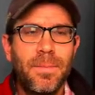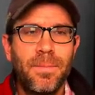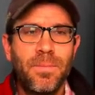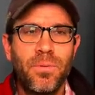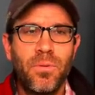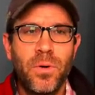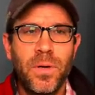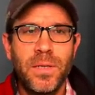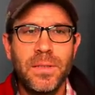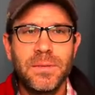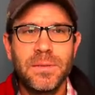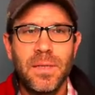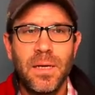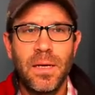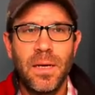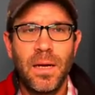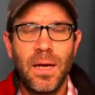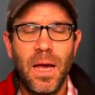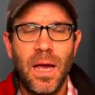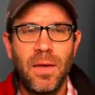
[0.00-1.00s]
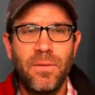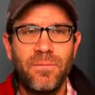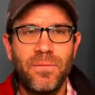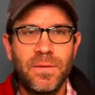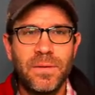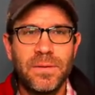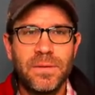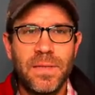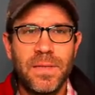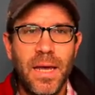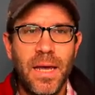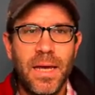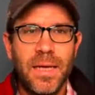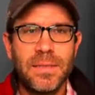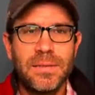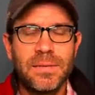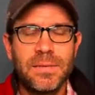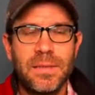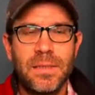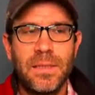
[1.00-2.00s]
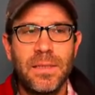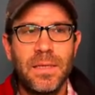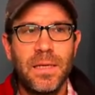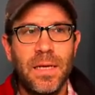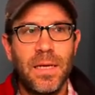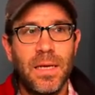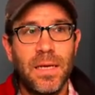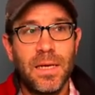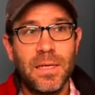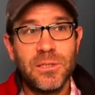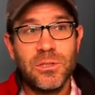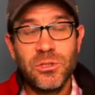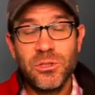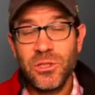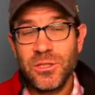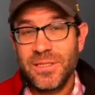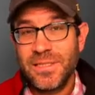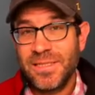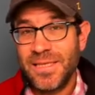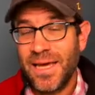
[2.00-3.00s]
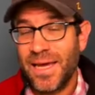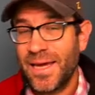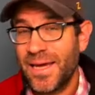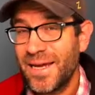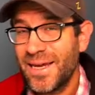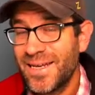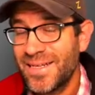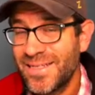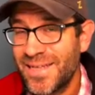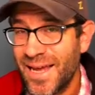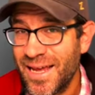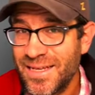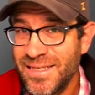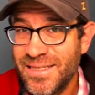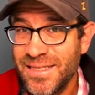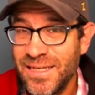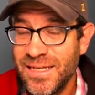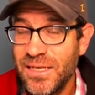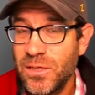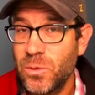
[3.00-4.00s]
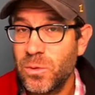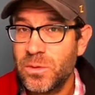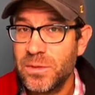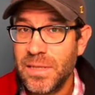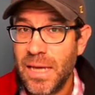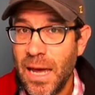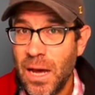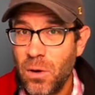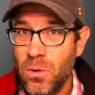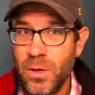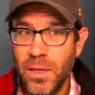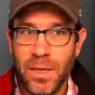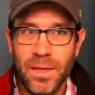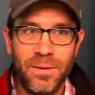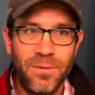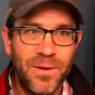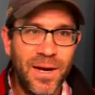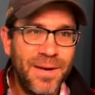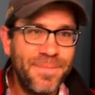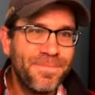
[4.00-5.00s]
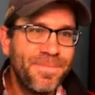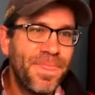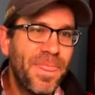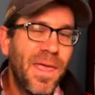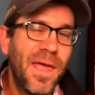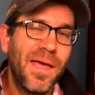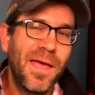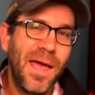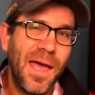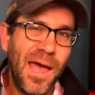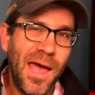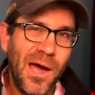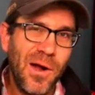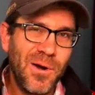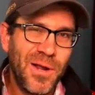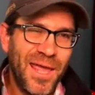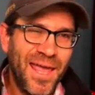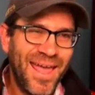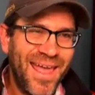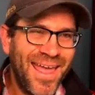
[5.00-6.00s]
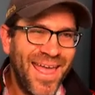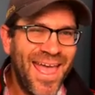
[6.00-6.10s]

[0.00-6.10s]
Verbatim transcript: print -test, it should say test equals howdy, right? Howdy.